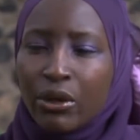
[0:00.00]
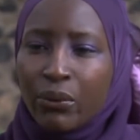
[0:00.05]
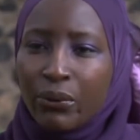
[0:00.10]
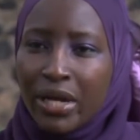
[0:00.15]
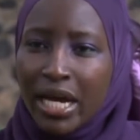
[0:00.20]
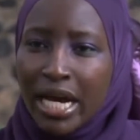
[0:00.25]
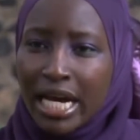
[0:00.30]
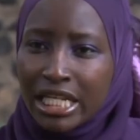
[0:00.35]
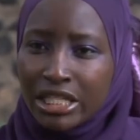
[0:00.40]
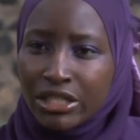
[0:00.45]
we
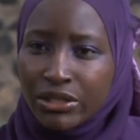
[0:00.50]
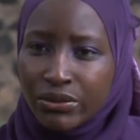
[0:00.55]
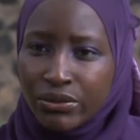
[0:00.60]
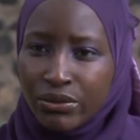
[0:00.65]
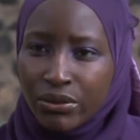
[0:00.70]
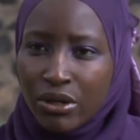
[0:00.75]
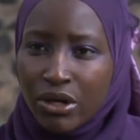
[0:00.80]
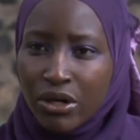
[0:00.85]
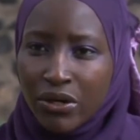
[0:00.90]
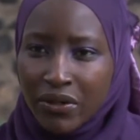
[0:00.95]
had
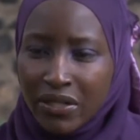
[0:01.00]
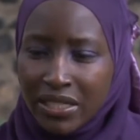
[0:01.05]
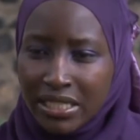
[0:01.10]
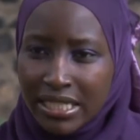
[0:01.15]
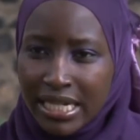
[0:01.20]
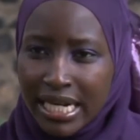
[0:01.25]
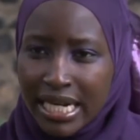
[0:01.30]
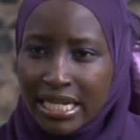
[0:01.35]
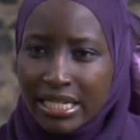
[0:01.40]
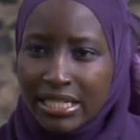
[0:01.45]
to
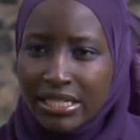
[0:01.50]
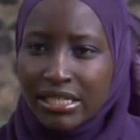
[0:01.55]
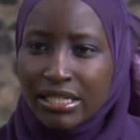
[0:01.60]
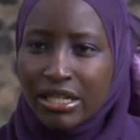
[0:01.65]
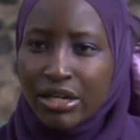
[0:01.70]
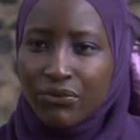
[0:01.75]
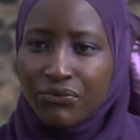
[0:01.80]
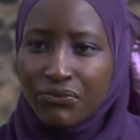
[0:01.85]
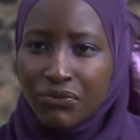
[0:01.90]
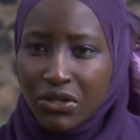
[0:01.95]
organize
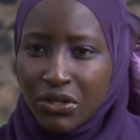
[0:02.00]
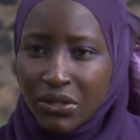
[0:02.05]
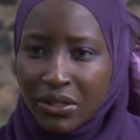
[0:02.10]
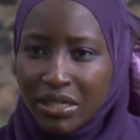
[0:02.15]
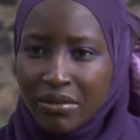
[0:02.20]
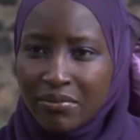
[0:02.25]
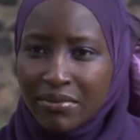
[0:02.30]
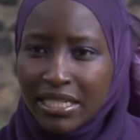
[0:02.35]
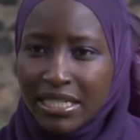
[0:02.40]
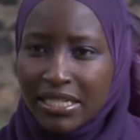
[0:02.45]
a
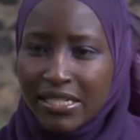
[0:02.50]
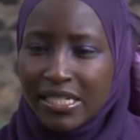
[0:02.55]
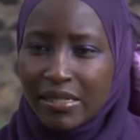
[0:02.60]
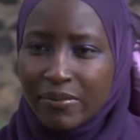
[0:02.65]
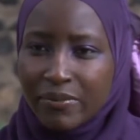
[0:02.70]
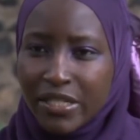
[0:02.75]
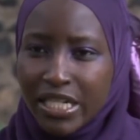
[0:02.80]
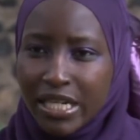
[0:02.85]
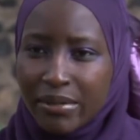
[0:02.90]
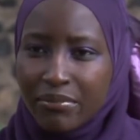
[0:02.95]
forum in
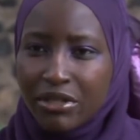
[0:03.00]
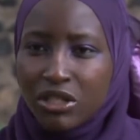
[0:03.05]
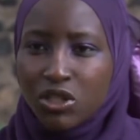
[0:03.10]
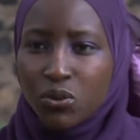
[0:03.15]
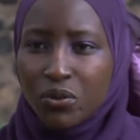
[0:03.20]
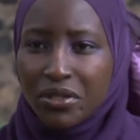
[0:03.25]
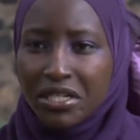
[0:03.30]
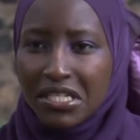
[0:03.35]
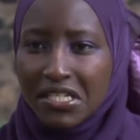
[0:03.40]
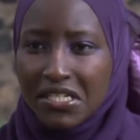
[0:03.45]
September,
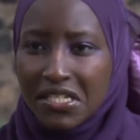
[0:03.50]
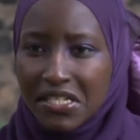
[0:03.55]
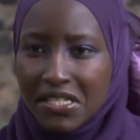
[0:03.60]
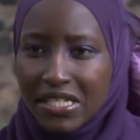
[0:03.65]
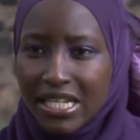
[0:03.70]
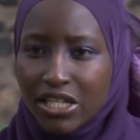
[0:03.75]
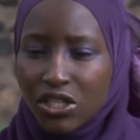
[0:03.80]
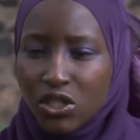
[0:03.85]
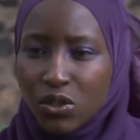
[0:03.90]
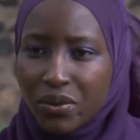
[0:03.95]
26th
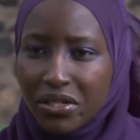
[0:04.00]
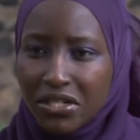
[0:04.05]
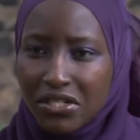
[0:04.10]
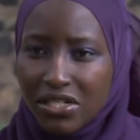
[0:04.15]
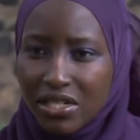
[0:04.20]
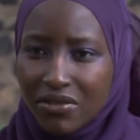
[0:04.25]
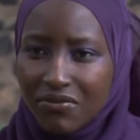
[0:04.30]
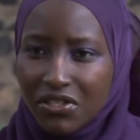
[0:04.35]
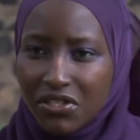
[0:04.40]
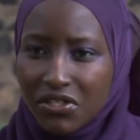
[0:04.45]
and
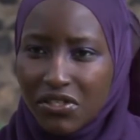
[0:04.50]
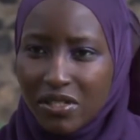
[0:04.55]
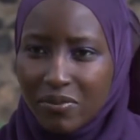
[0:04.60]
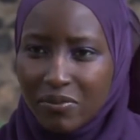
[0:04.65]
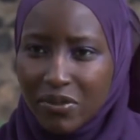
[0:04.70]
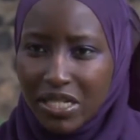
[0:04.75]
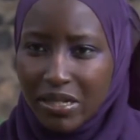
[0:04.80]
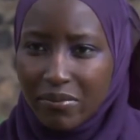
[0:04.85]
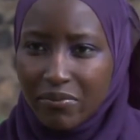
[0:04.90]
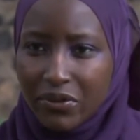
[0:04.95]
27th
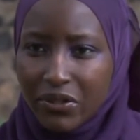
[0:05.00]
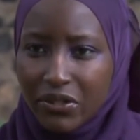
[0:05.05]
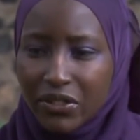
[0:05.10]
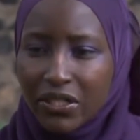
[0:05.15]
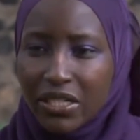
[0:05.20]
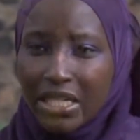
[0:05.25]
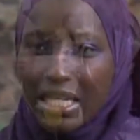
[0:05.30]
September